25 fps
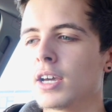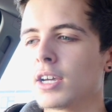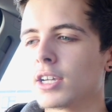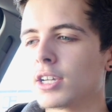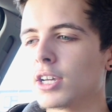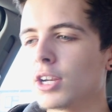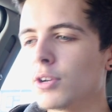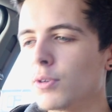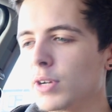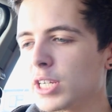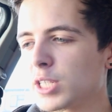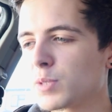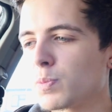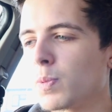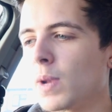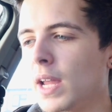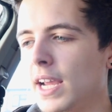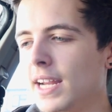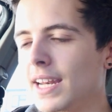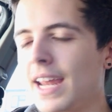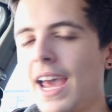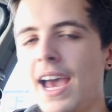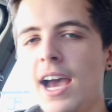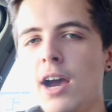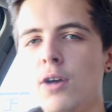going to
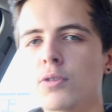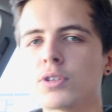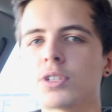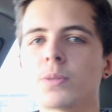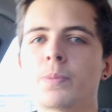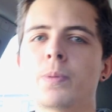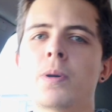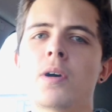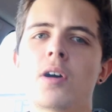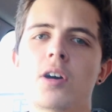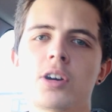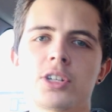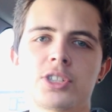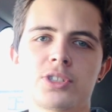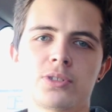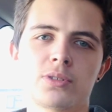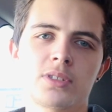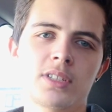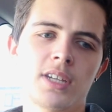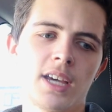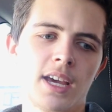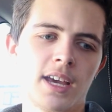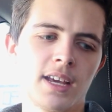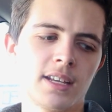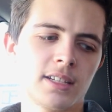explain how to pass your
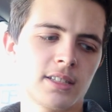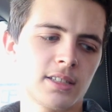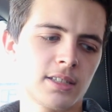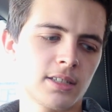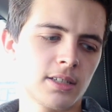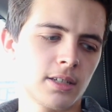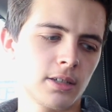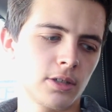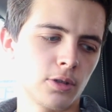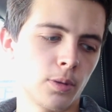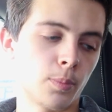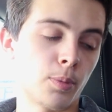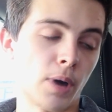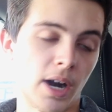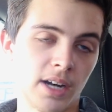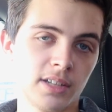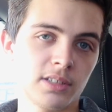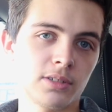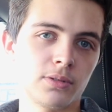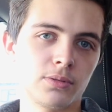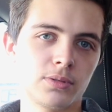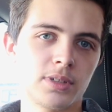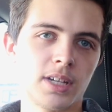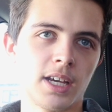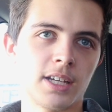test, your
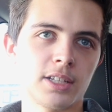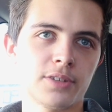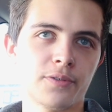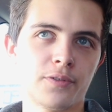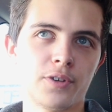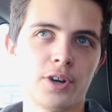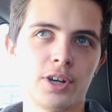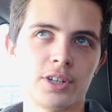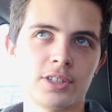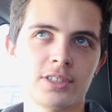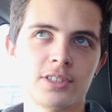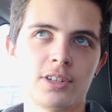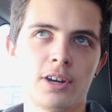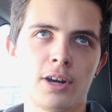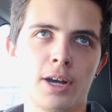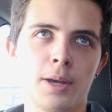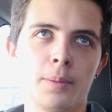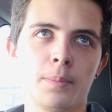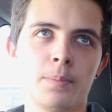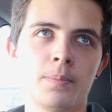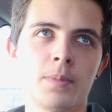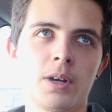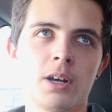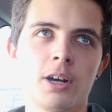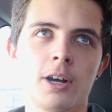practical test first
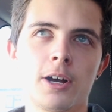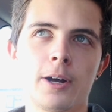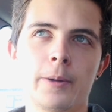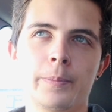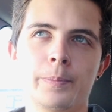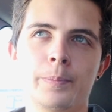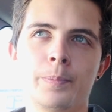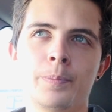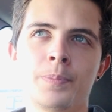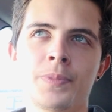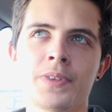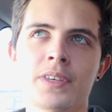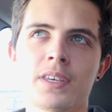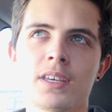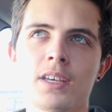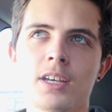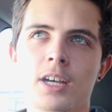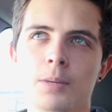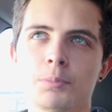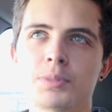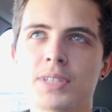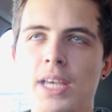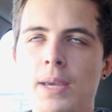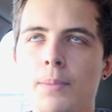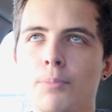time. I'm
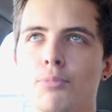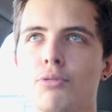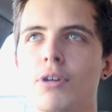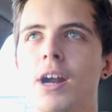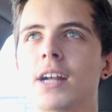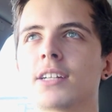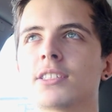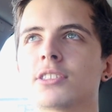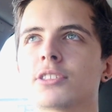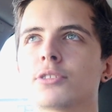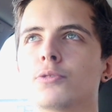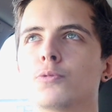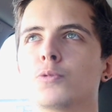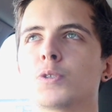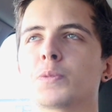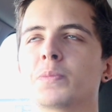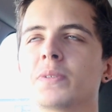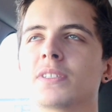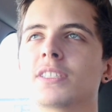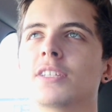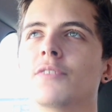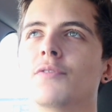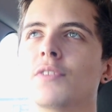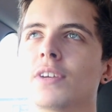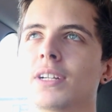saying practical
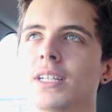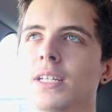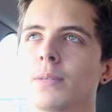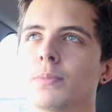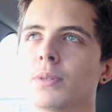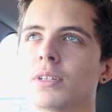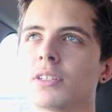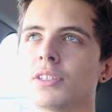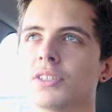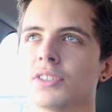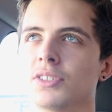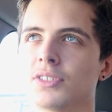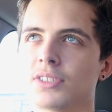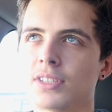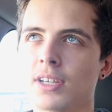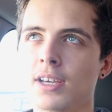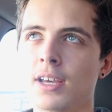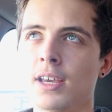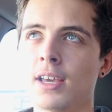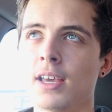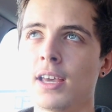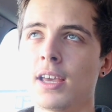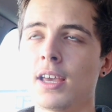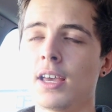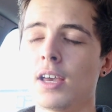specifically because
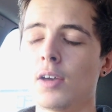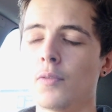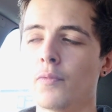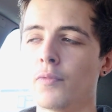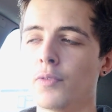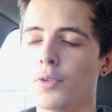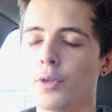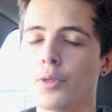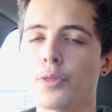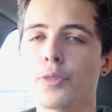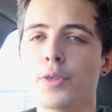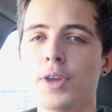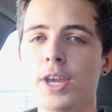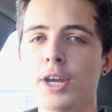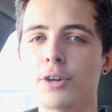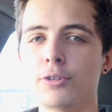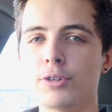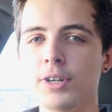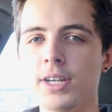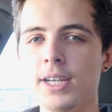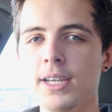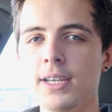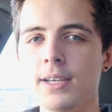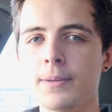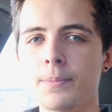for the
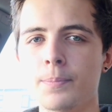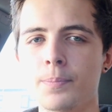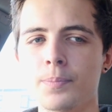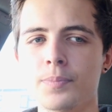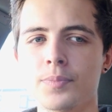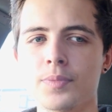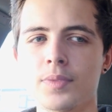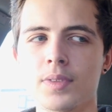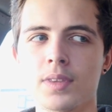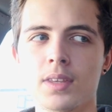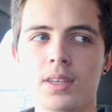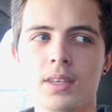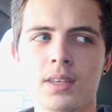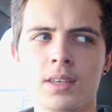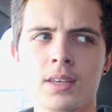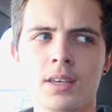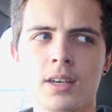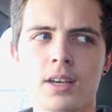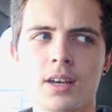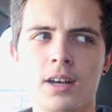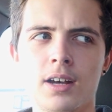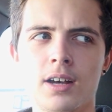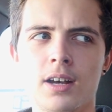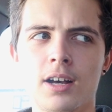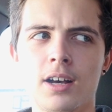theory,
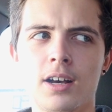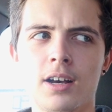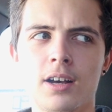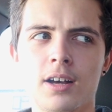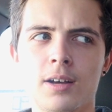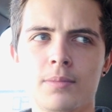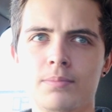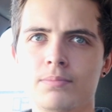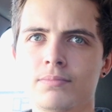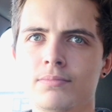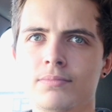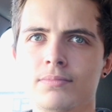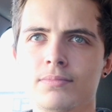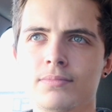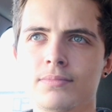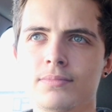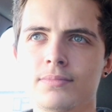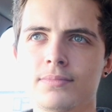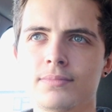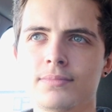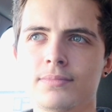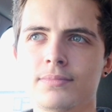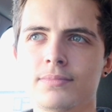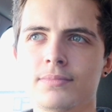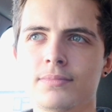I
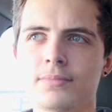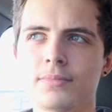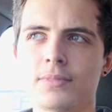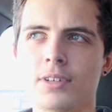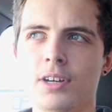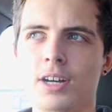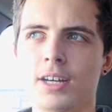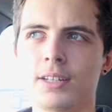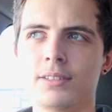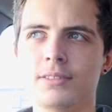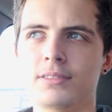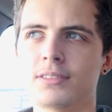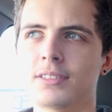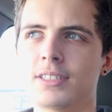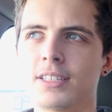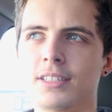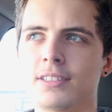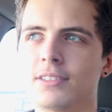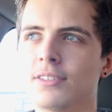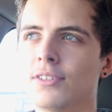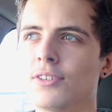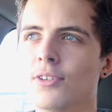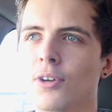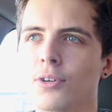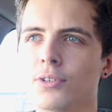
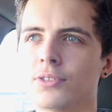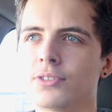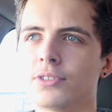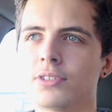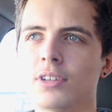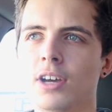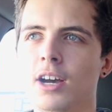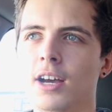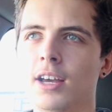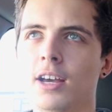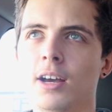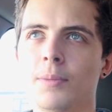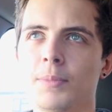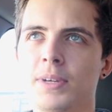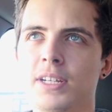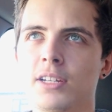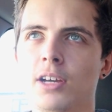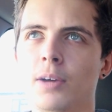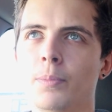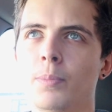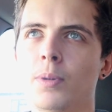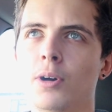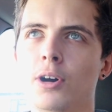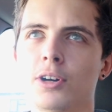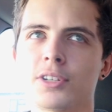did not. I mean,
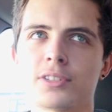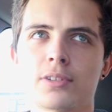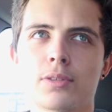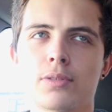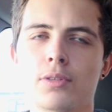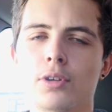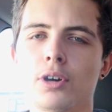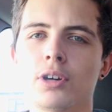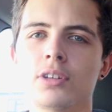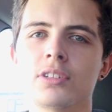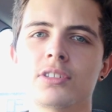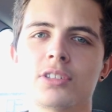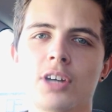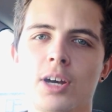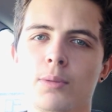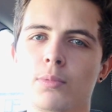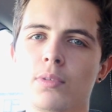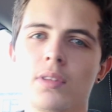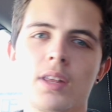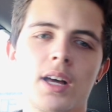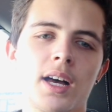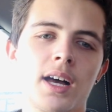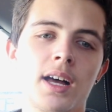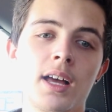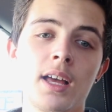I passed 3rd time
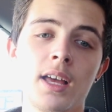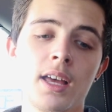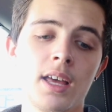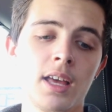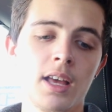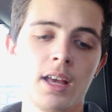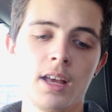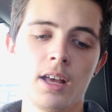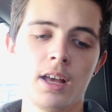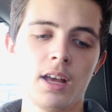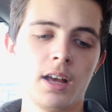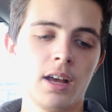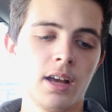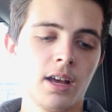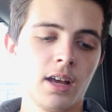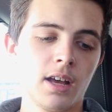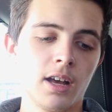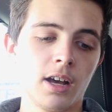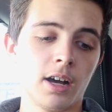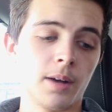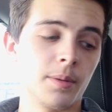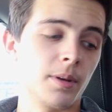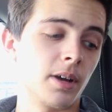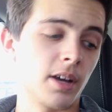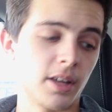with that.
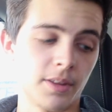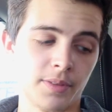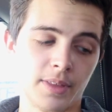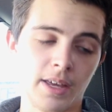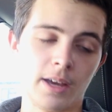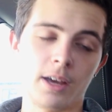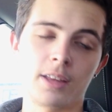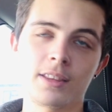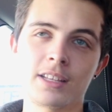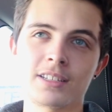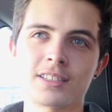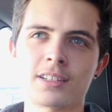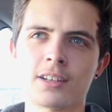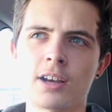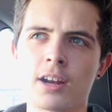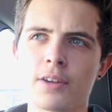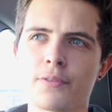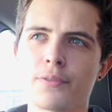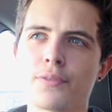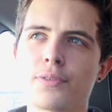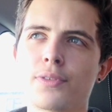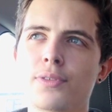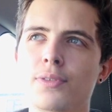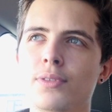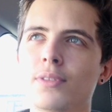There's a kind
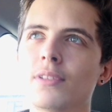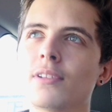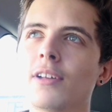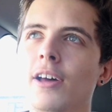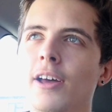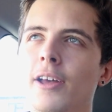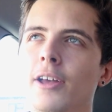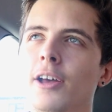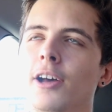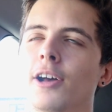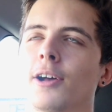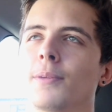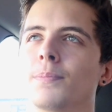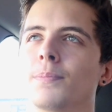of like,